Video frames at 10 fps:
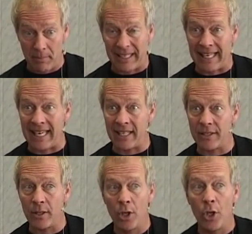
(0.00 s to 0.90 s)

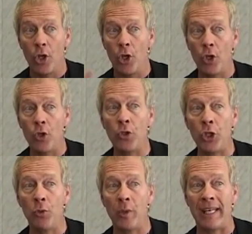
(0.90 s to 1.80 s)
Because who
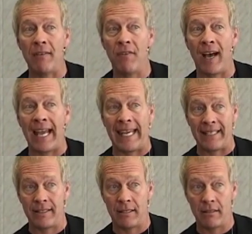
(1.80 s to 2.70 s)
you would invite.